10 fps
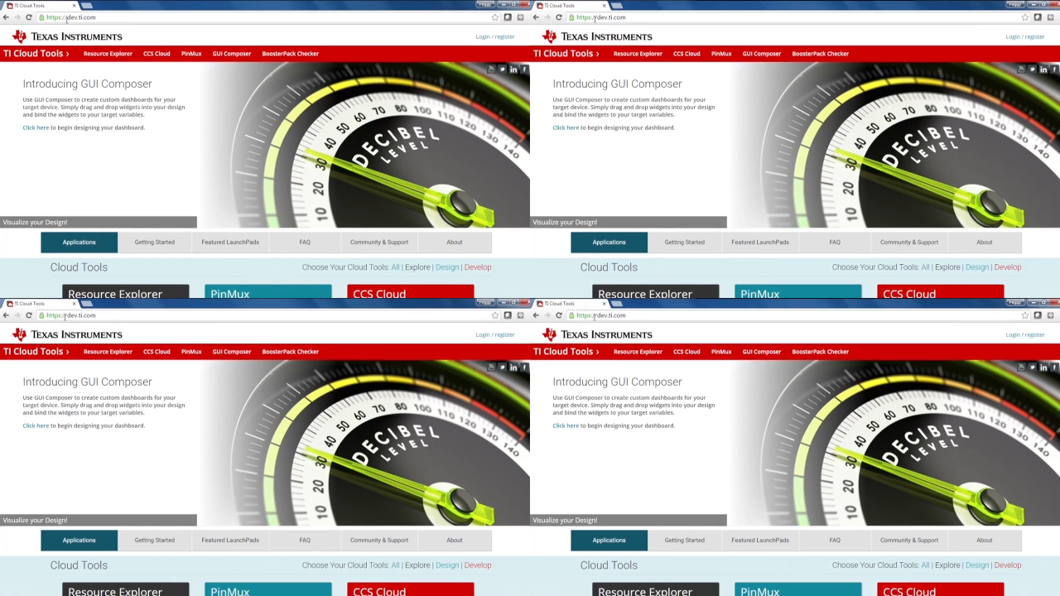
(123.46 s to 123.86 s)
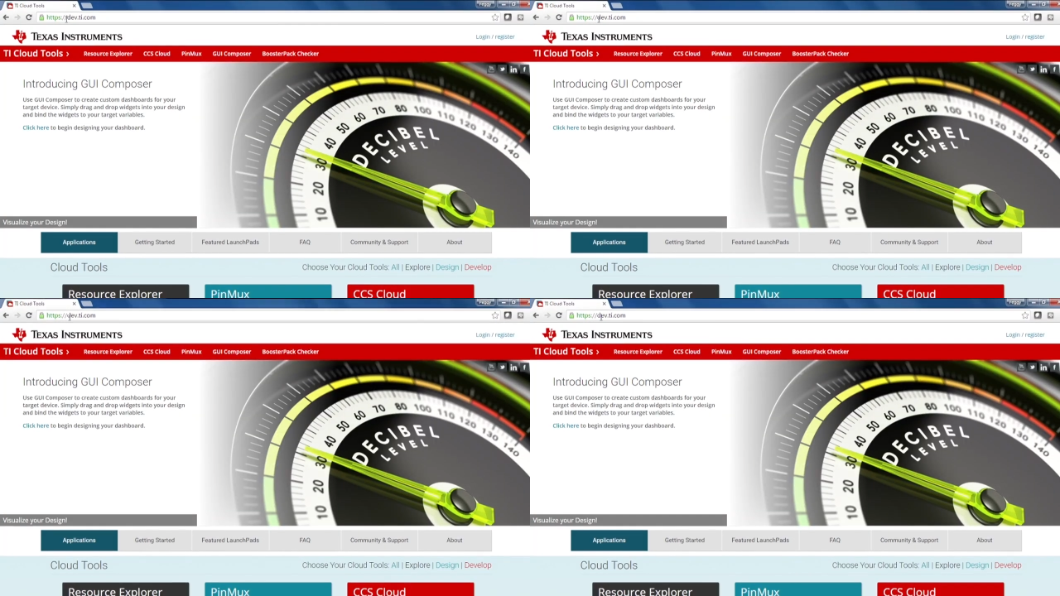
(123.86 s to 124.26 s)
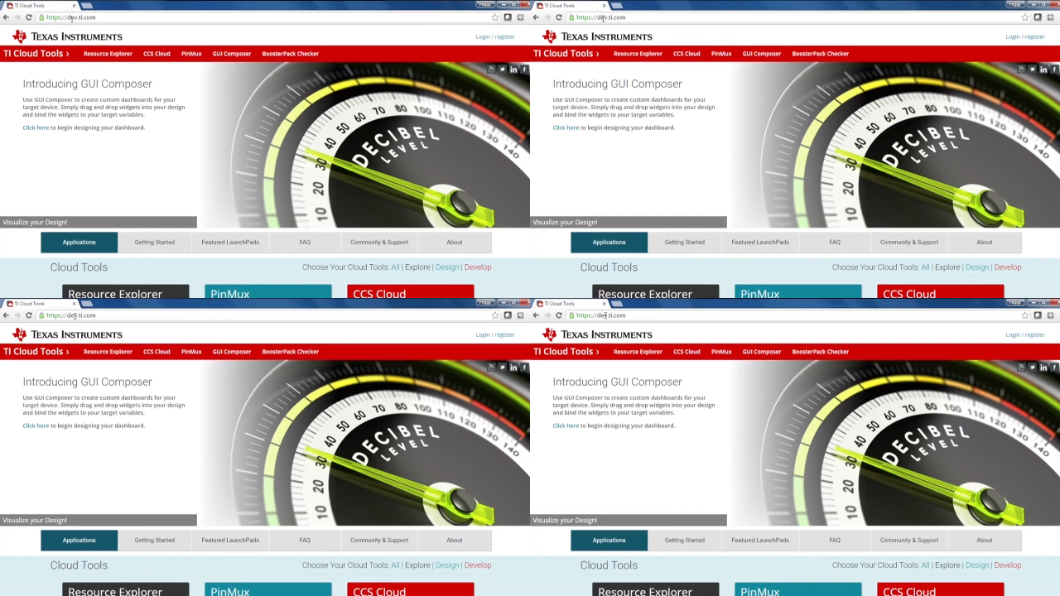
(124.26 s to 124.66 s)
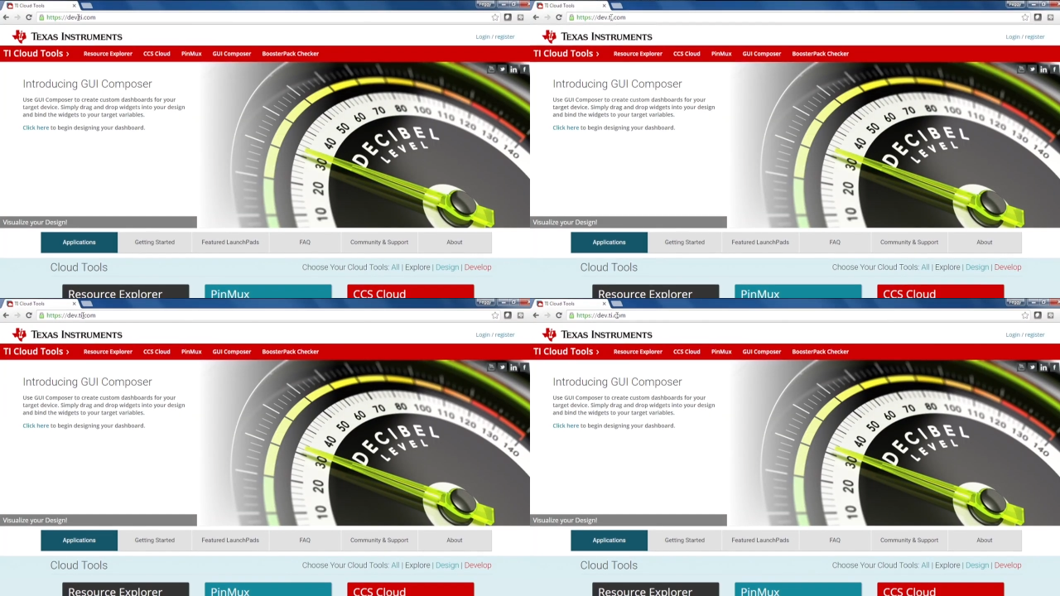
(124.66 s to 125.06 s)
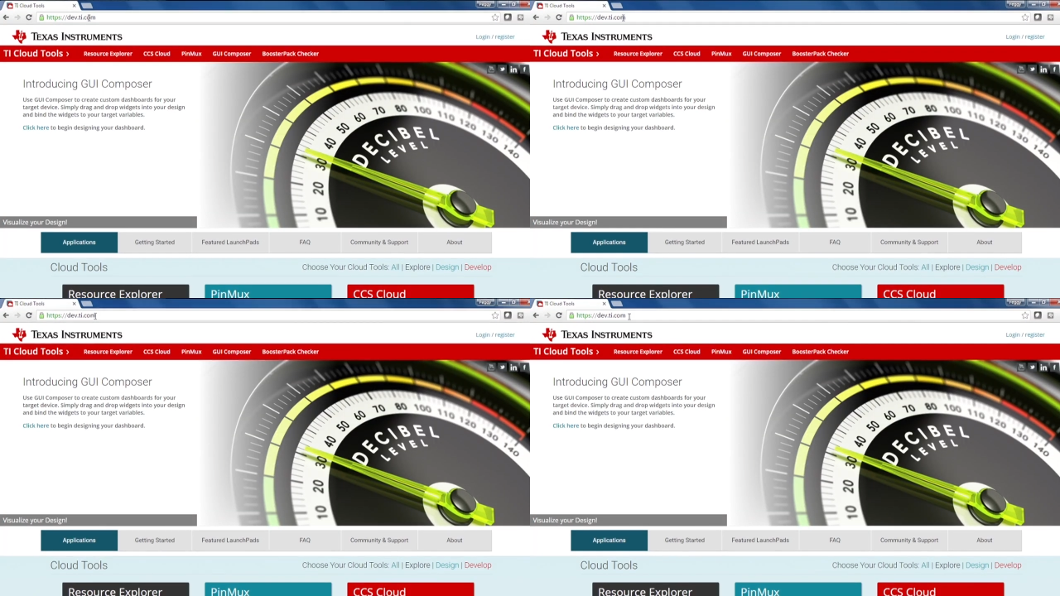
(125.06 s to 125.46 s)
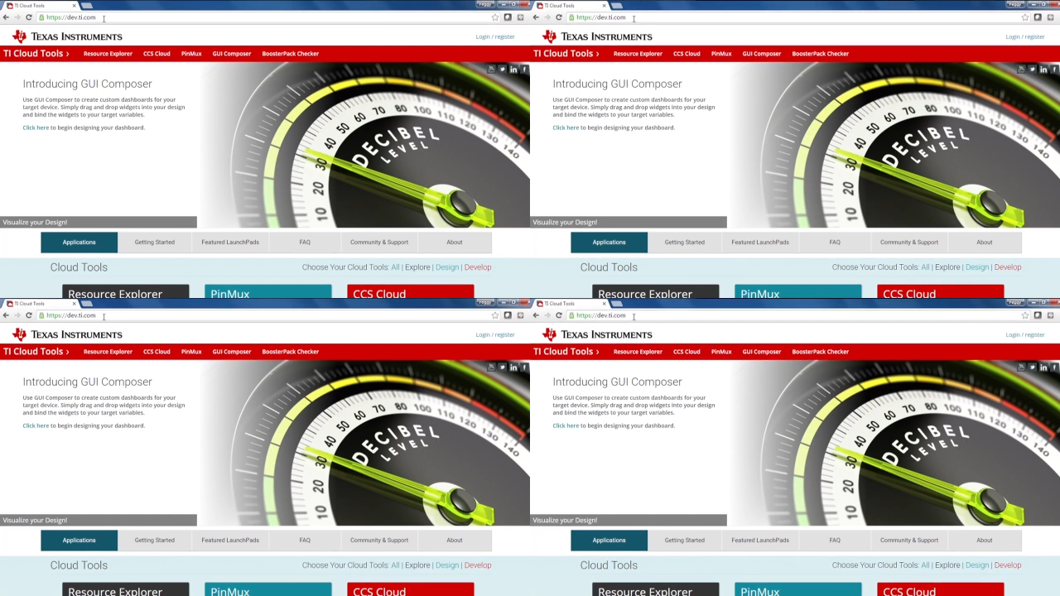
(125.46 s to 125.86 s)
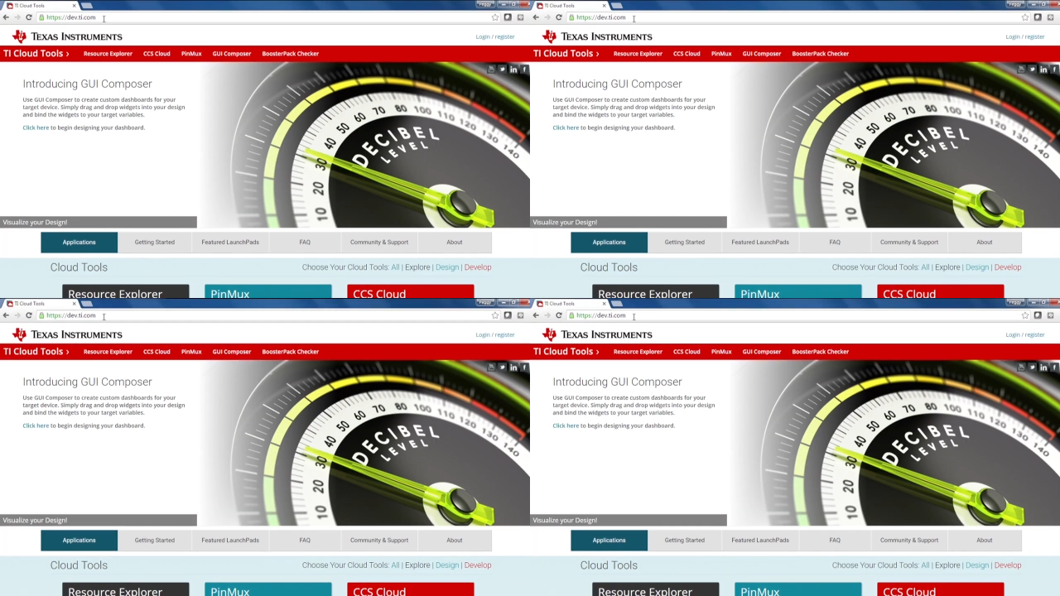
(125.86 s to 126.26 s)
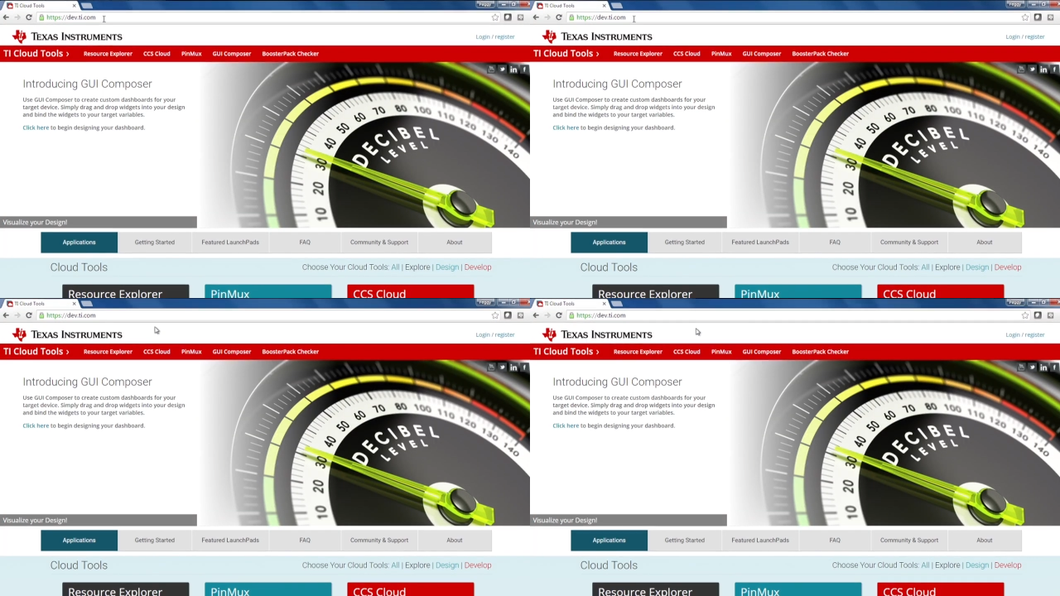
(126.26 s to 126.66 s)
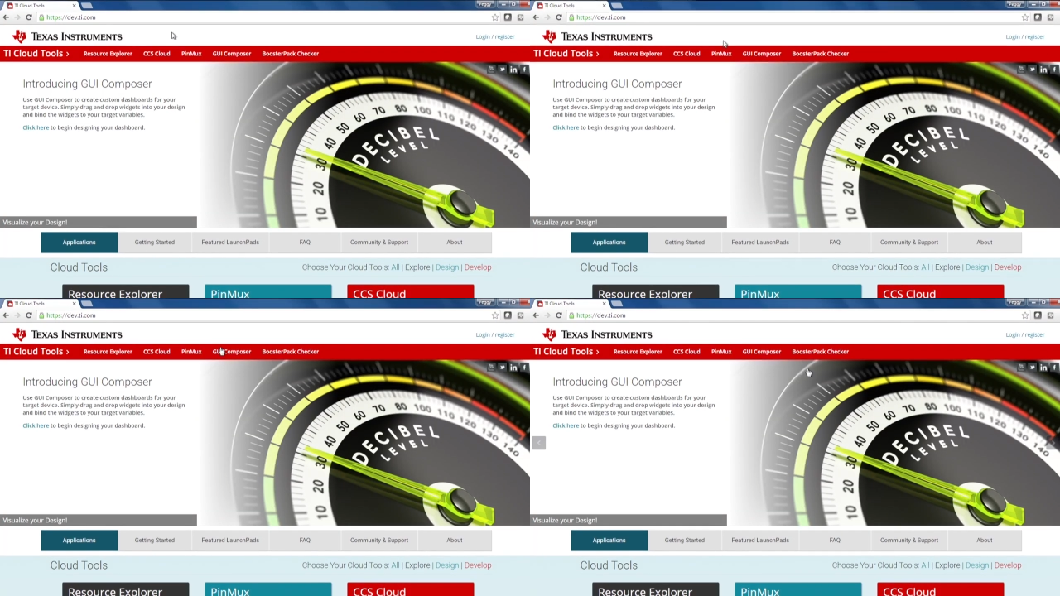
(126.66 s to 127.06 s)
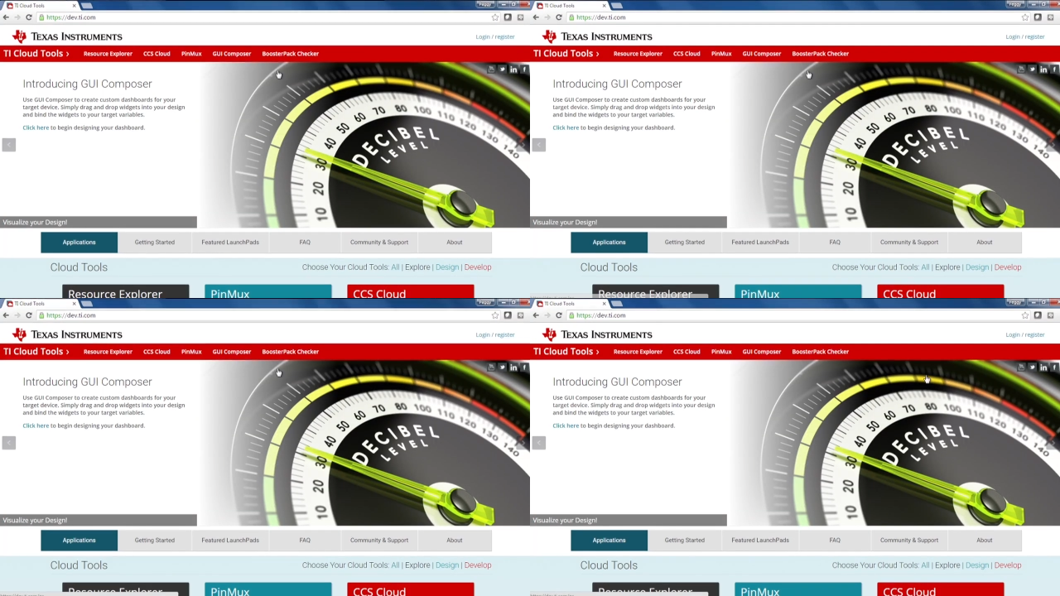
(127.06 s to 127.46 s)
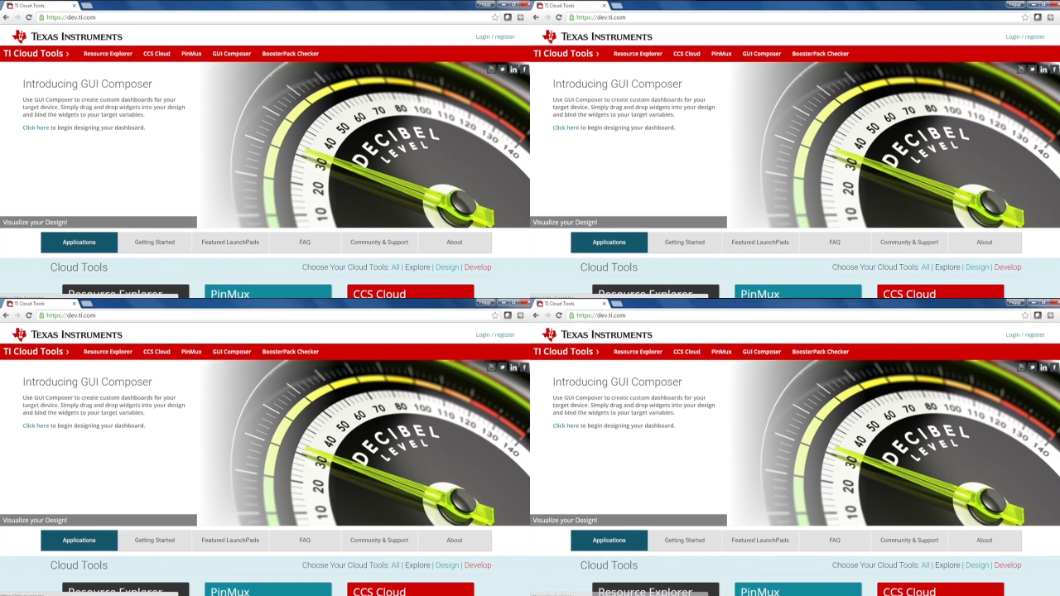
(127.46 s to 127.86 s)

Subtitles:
[unreadable: no face in view]